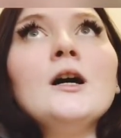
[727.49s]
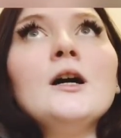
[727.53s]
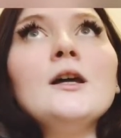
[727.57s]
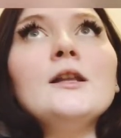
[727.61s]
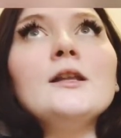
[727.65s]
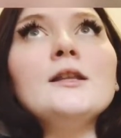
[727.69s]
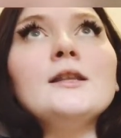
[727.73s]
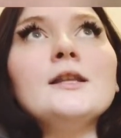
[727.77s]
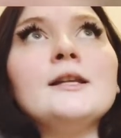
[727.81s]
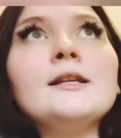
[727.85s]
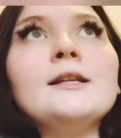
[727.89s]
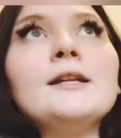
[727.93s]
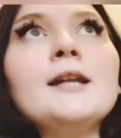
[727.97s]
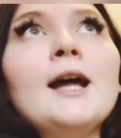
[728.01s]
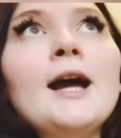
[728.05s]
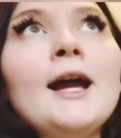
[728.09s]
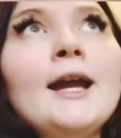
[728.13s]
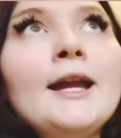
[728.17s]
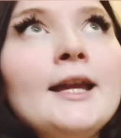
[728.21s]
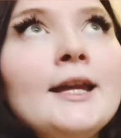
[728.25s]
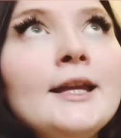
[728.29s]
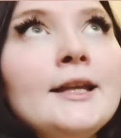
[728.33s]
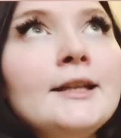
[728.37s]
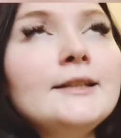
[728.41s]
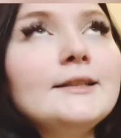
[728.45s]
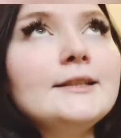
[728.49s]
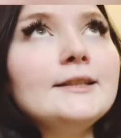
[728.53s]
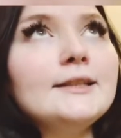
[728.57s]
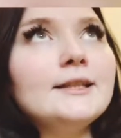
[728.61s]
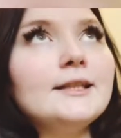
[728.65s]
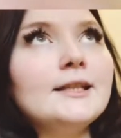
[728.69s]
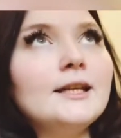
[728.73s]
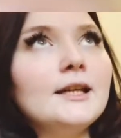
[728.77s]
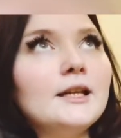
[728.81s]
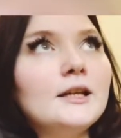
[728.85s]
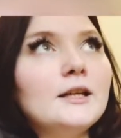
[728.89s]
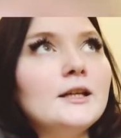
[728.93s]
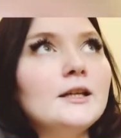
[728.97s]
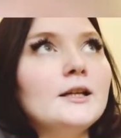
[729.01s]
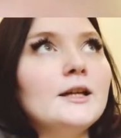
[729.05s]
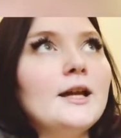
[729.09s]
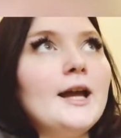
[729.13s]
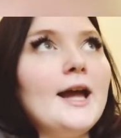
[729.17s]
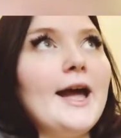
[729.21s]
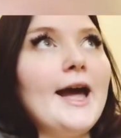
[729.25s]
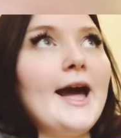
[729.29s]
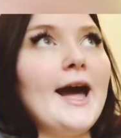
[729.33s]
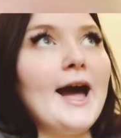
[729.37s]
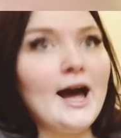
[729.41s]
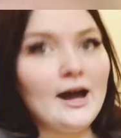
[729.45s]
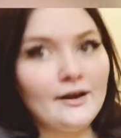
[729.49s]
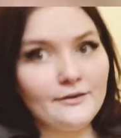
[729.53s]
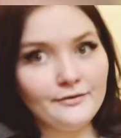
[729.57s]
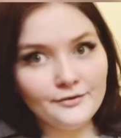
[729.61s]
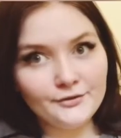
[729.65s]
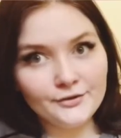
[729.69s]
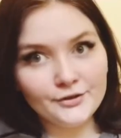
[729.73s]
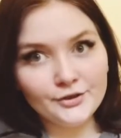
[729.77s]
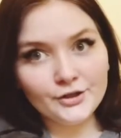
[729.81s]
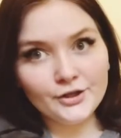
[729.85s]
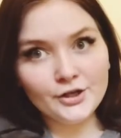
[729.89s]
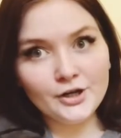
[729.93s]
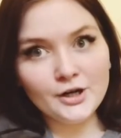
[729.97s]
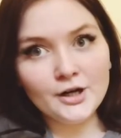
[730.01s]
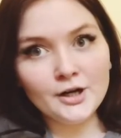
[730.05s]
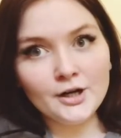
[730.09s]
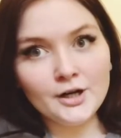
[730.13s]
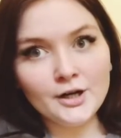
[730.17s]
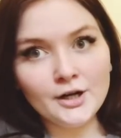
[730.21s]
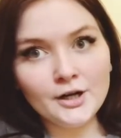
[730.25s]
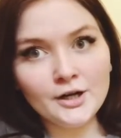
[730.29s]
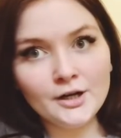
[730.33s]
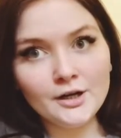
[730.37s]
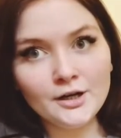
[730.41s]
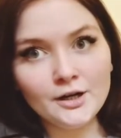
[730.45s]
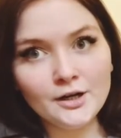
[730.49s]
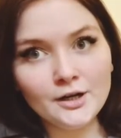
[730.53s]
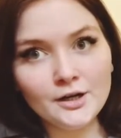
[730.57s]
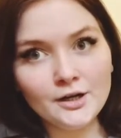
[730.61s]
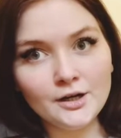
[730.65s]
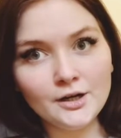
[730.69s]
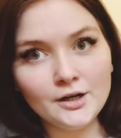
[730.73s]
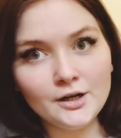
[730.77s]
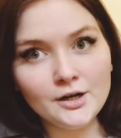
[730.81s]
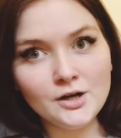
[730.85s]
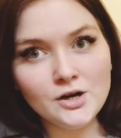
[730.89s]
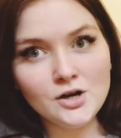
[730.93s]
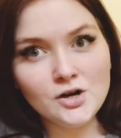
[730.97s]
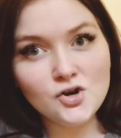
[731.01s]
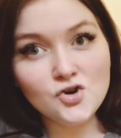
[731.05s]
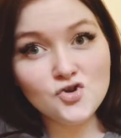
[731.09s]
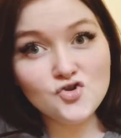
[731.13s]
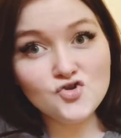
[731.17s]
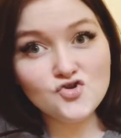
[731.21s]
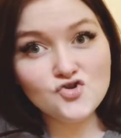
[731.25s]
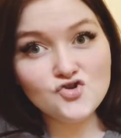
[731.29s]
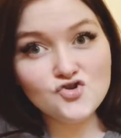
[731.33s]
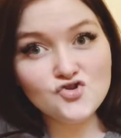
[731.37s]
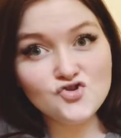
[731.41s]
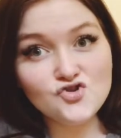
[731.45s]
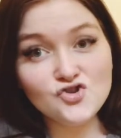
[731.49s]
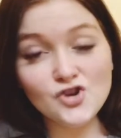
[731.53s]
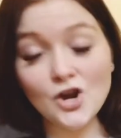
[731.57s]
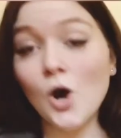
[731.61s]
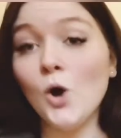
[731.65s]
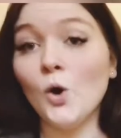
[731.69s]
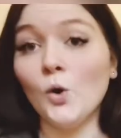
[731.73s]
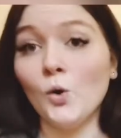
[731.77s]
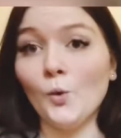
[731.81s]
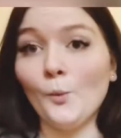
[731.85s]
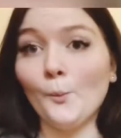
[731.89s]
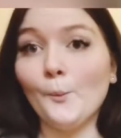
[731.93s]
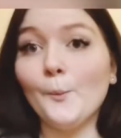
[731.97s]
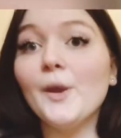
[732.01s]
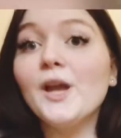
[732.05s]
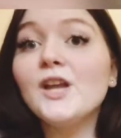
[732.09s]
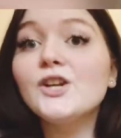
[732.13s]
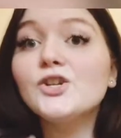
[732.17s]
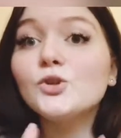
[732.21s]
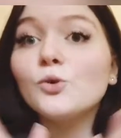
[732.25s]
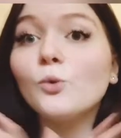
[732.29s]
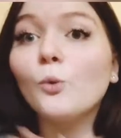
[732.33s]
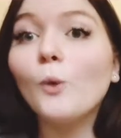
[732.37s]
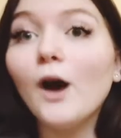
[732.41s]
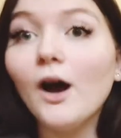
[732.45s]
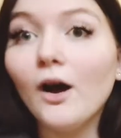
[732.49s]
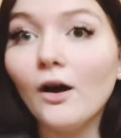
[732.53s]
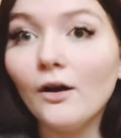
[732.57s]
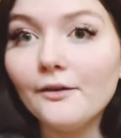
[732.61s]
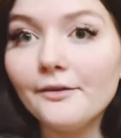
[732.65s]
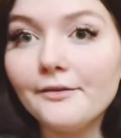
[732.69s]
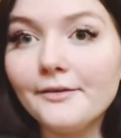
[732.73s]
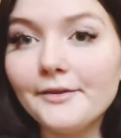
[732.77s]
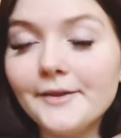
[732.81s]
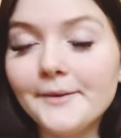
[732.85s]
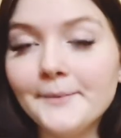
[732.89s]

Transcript: the night after, no, May 12th,